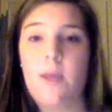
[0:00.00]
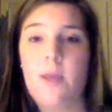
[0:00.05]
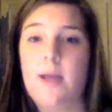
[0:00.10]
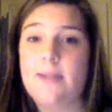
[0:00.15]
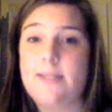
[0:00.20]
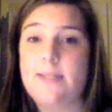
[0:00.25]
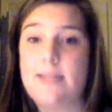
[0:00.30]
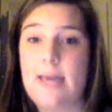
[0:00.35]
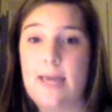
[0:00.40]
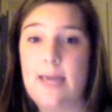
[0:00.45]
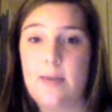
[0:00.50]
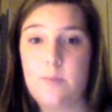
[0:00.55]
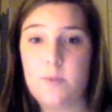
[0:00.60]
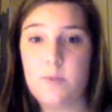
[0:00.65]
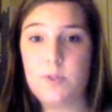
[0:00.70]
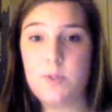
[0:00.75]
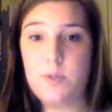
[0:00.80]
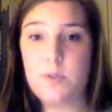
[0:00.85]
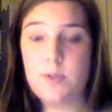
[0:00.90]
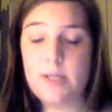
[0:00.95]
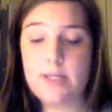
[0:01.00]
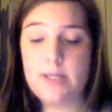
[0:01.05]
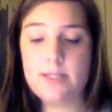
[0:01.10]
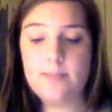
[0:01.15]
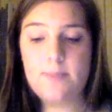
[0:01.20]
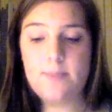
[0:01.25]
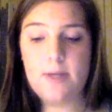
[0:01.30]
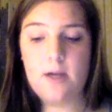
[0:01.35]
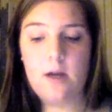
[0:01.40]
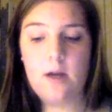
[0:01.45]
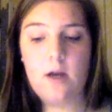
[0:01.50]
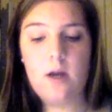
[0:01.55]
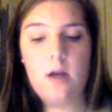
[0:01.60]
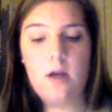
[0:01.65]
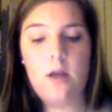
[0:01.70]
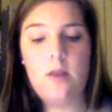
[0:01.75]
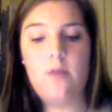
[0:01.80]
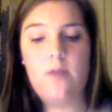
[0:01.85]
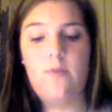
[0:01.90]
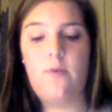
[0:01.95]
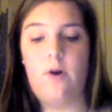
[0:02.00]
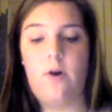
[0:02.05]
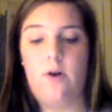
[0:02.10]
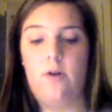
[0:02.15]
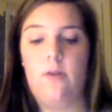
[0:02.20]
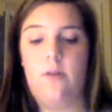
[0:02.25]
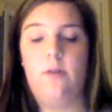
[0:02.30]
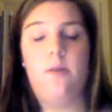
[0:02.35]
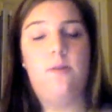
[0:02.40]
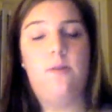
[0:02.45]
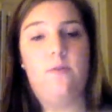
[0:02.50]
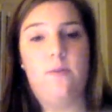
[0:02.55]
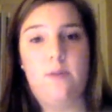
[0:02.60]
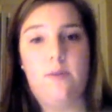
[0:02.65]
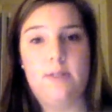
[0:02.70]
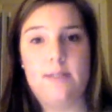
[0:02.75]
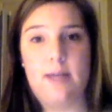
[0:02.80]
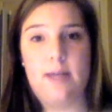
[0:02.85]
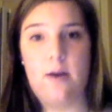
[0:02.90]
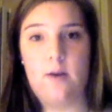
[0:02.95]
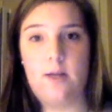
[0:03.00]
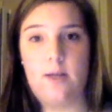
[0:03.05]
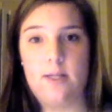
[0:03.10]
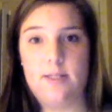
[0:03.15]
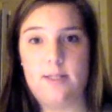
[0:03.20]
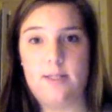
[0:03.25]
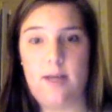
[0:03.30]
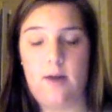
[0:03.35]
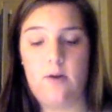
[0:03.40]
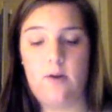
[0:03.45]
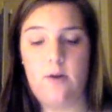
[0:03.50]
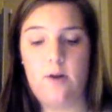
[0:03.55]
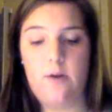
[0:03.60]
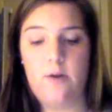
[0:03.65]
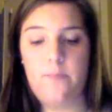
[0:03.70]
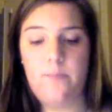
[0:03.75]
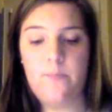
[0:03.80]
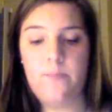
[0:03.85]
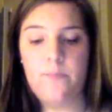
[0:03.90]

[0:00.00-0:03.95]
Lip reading: As the amplitude gets bigger, the sound gets louder.